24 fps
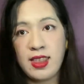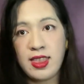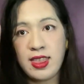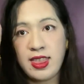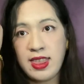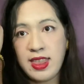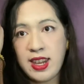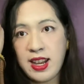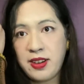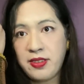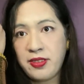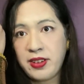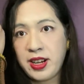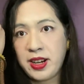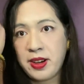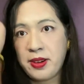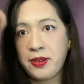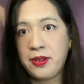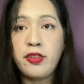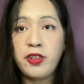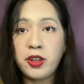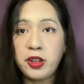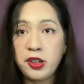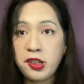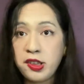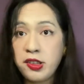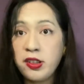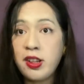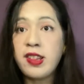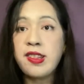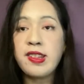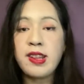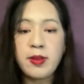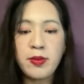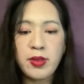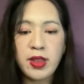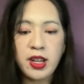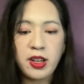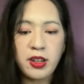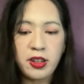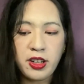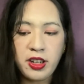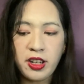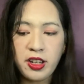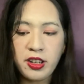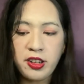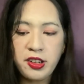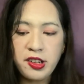There we go. Of course, do the same thing on
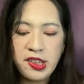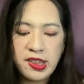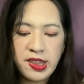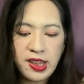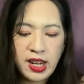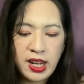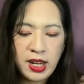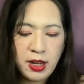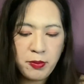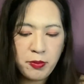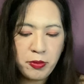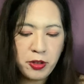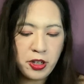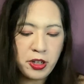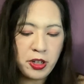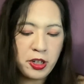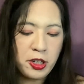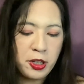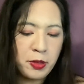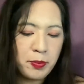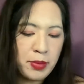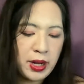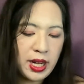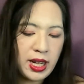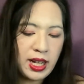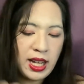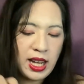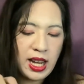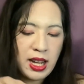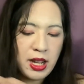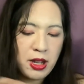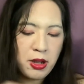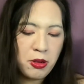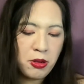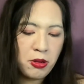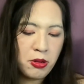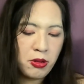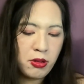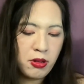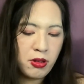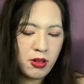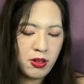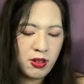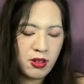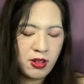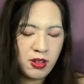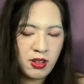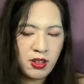the other side. Put on your baklao
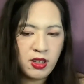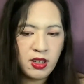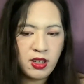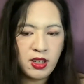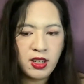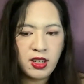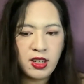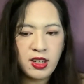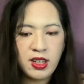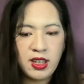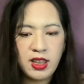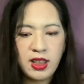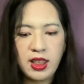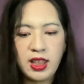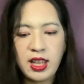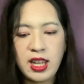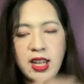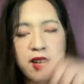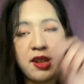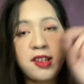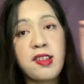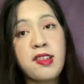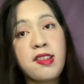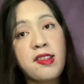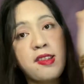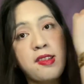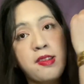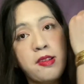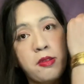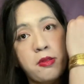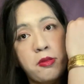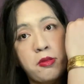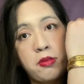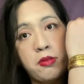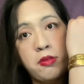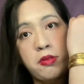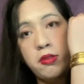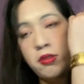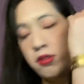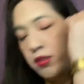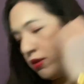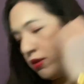like so.